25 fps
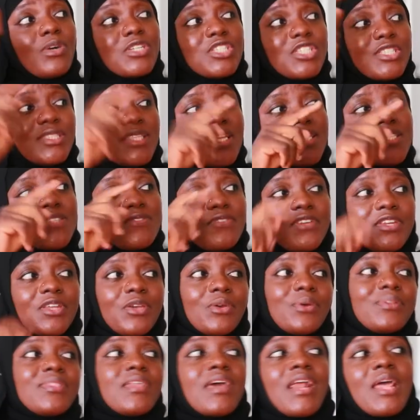watched this
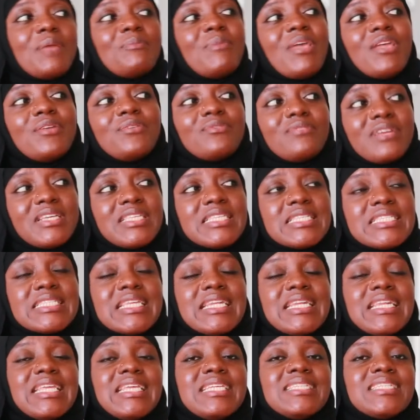video that I made
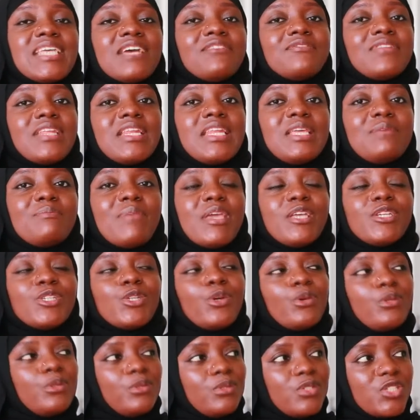recently, definitely make
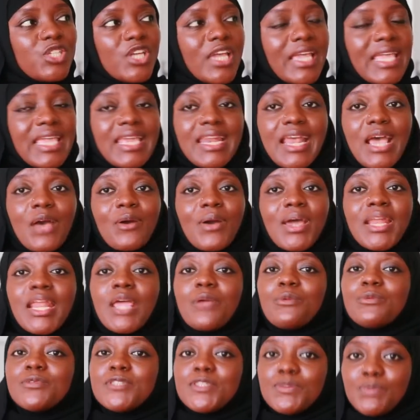sure you check it out, and
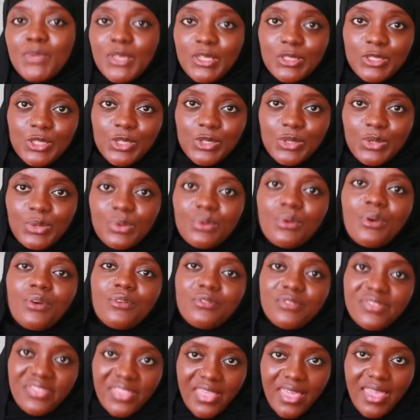I will speak to you
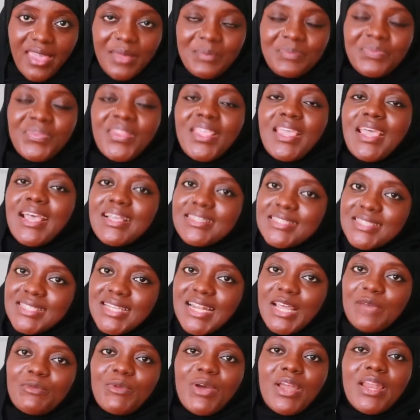over there. Assalamu